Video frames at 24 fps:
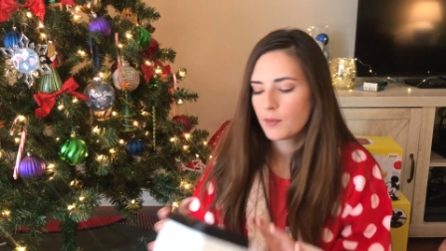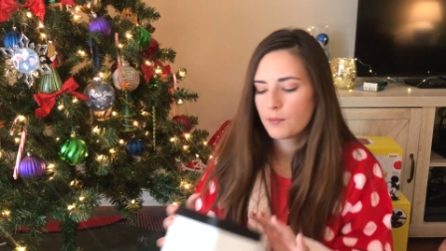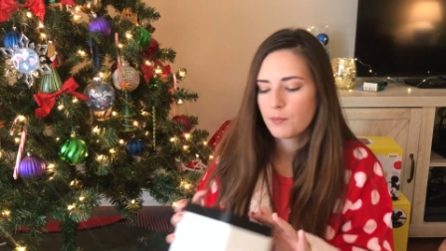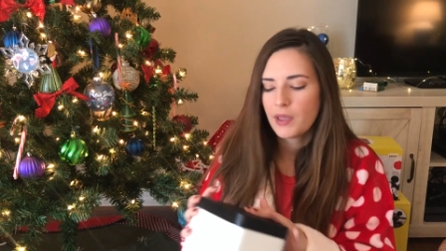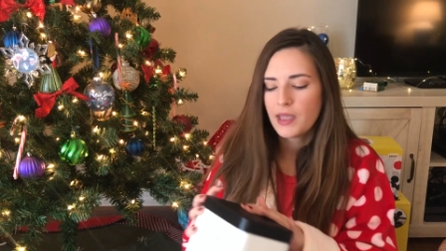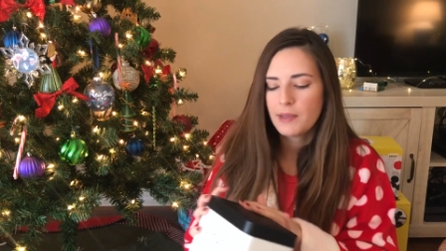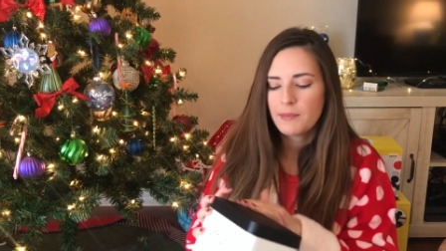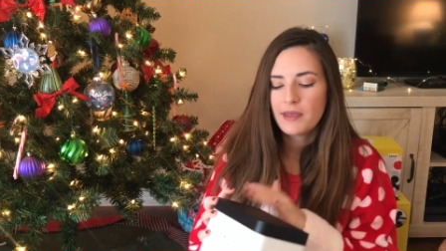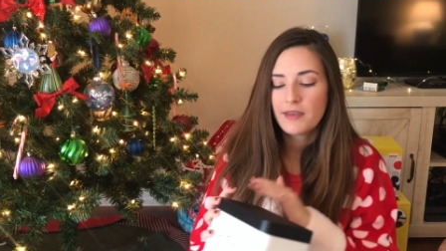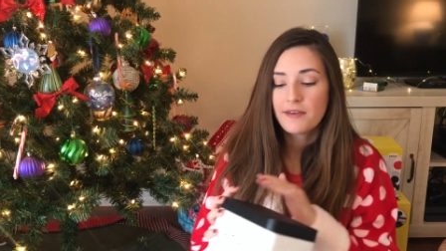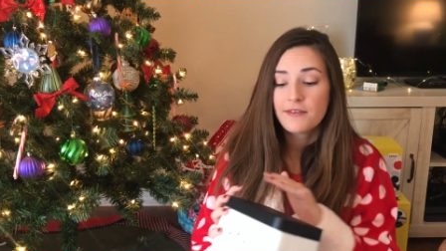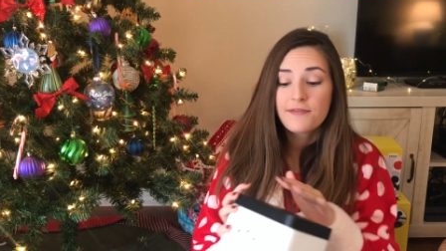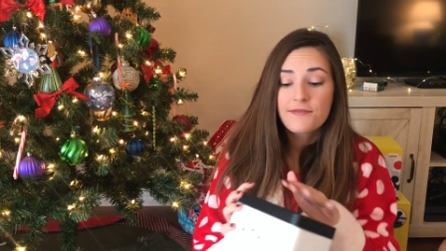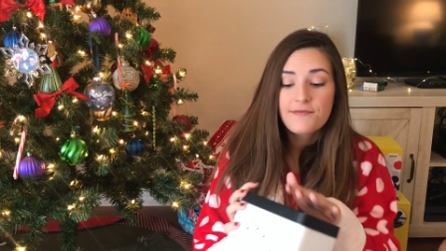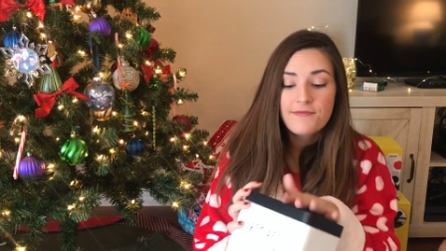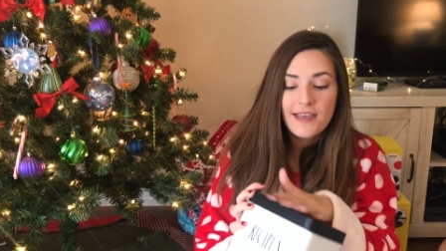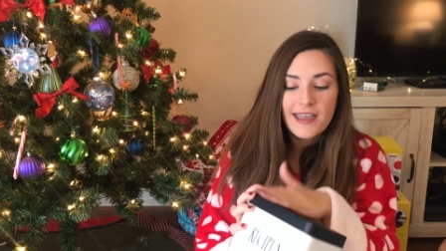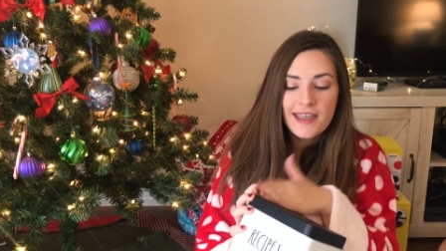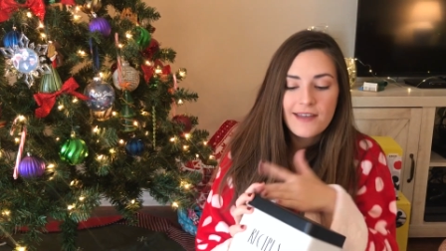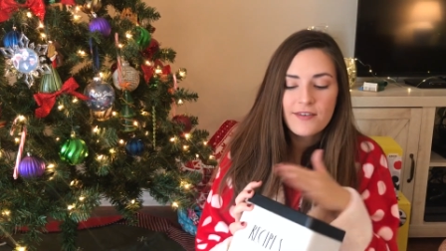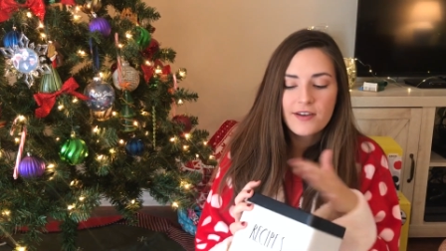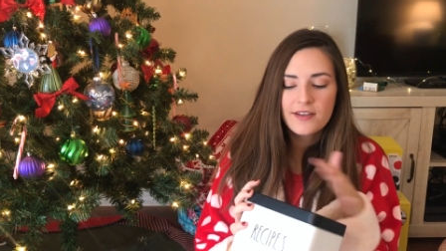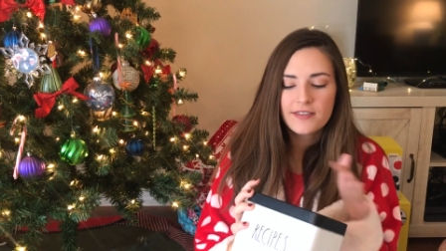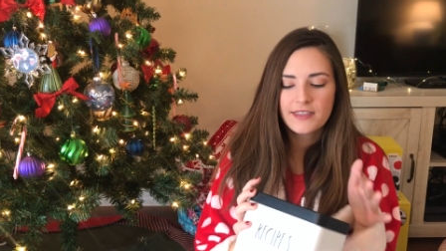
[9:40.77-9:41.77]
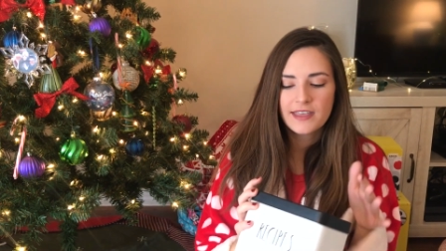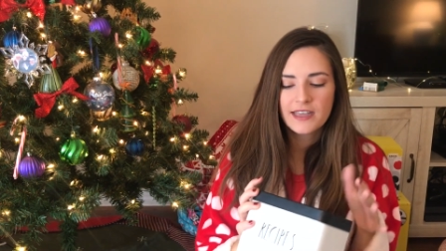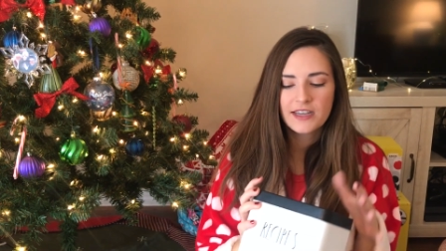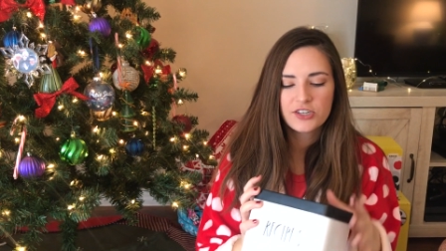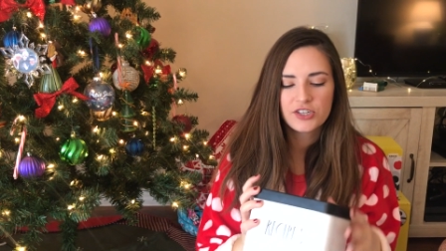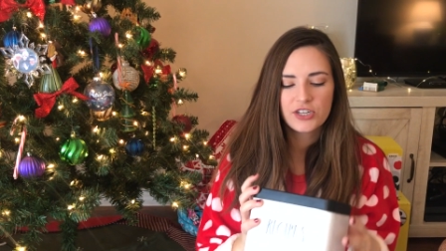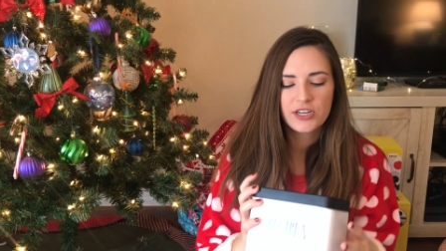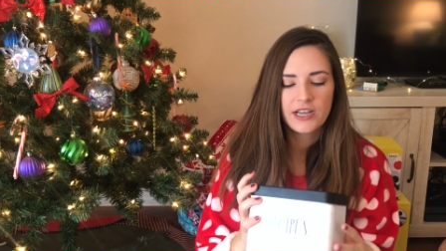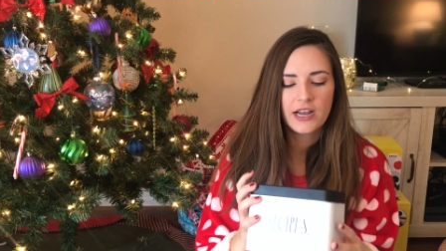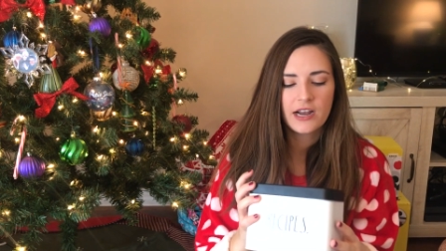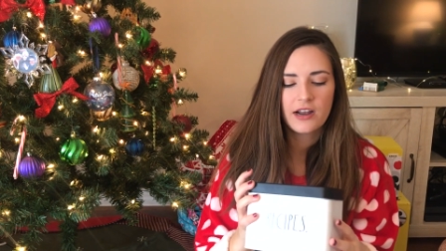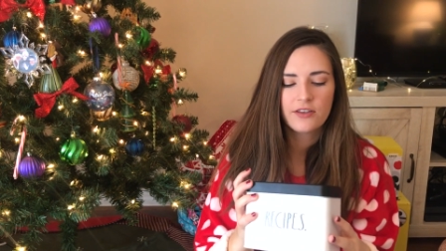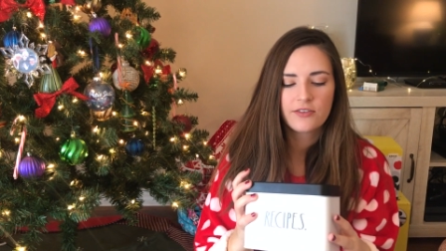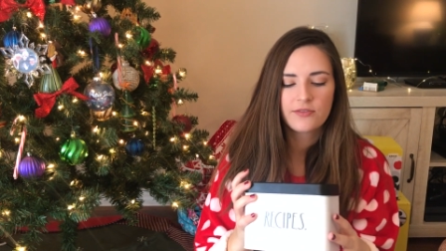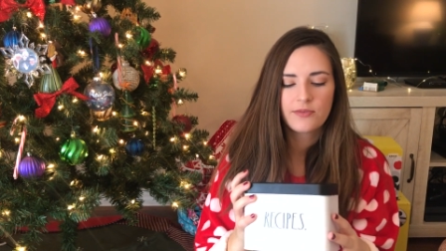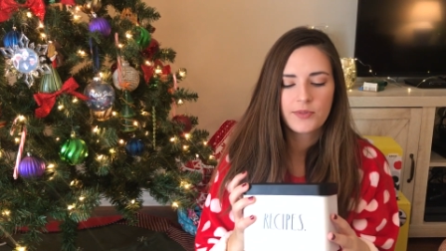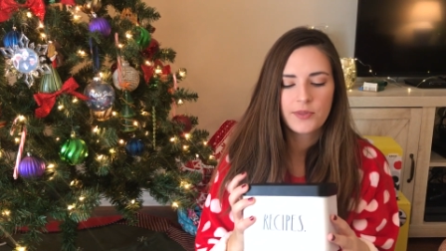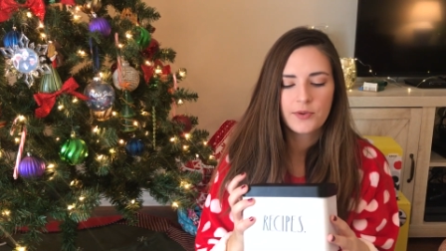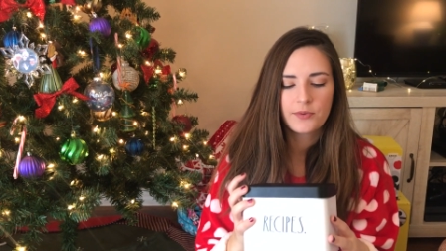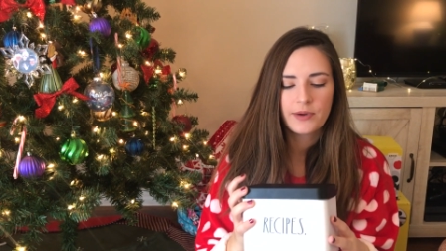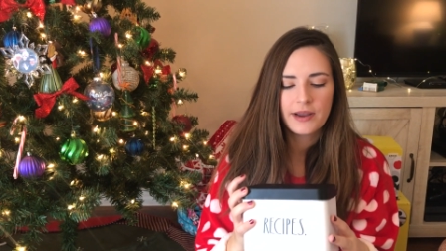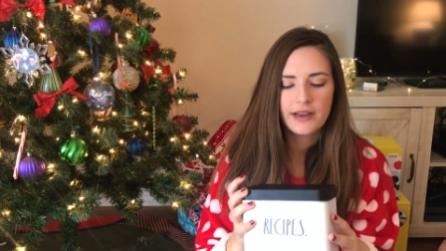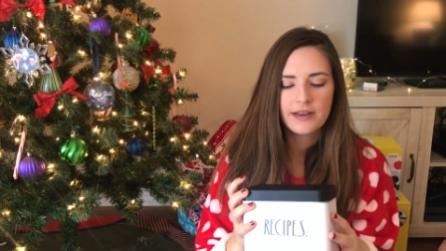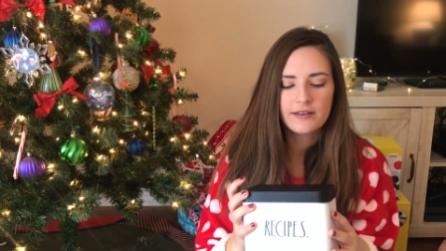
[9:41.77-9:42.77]
Probably my favorite thing she got us
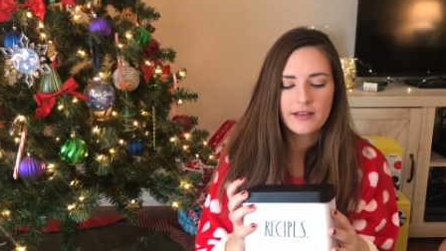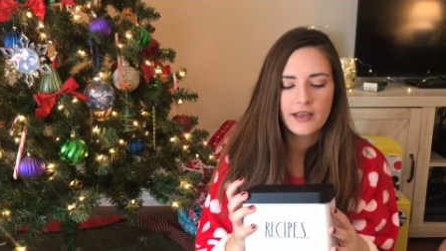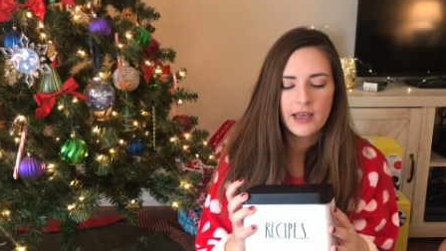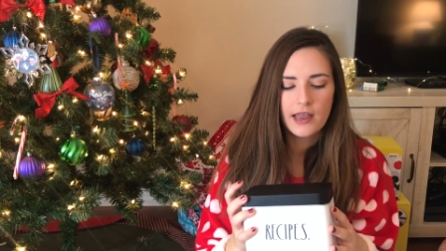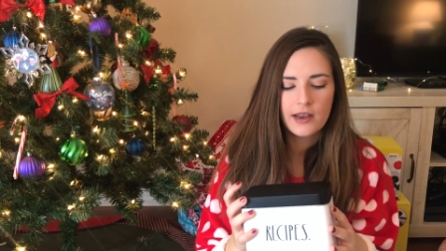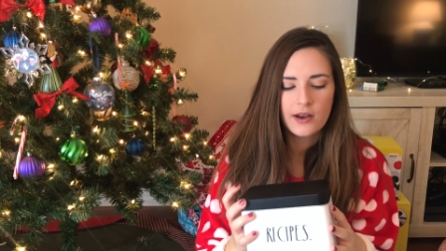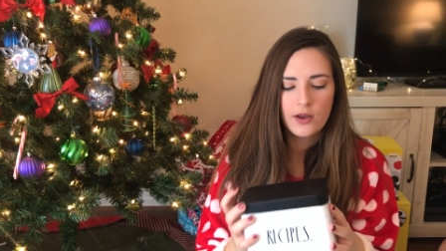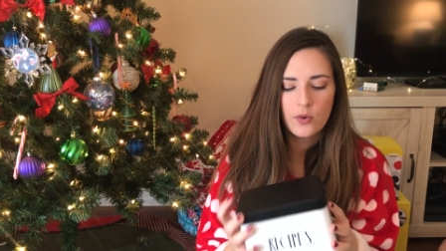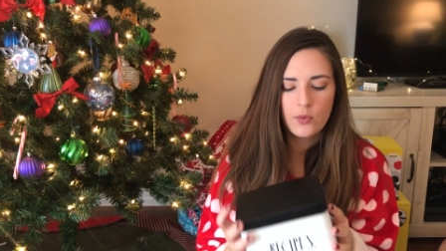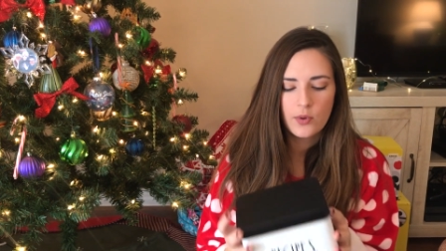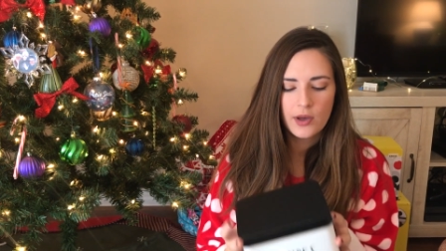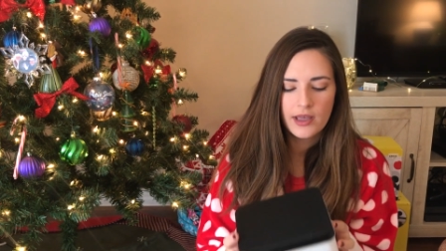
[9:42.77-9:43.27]
from the Ray Dunn